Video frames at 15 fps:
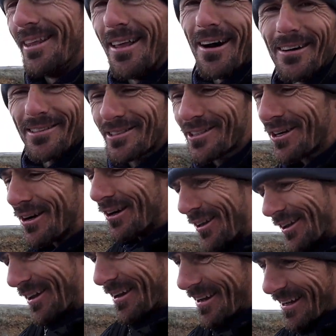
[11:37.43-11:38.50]
no, it's
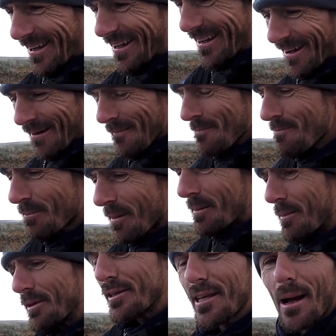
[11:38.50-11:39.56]
gone.
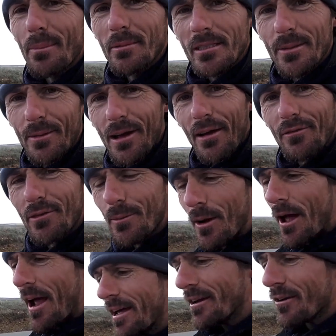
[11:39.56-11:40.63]
But this happens to me after
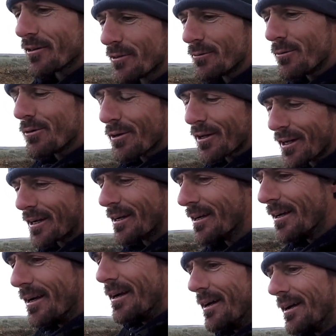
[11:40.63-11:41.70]
about eight hours of walking.
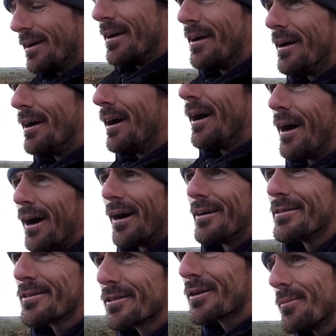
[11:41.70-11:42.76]

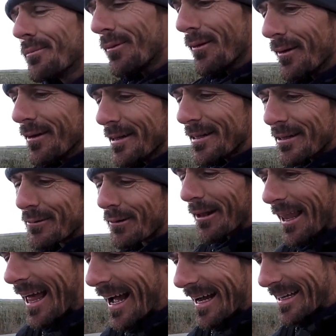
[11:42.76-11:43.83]
I just completely
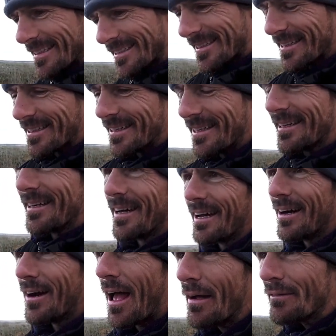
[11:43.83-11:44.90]
relax.
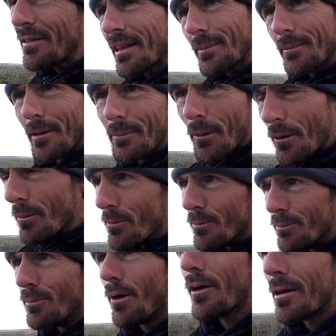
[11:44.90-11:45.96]
Oh, everything, my whole
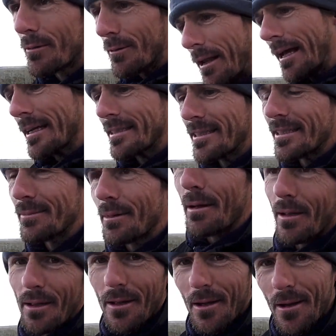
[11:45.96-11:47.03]
body relaxes,
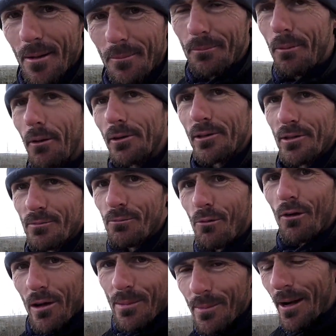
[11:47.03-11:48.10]
my body's just
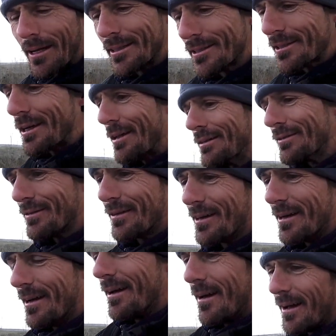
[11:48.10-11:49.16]
walking by itself.
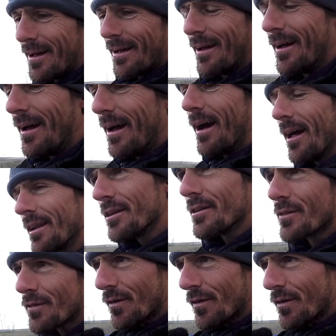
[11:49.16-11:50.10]
And I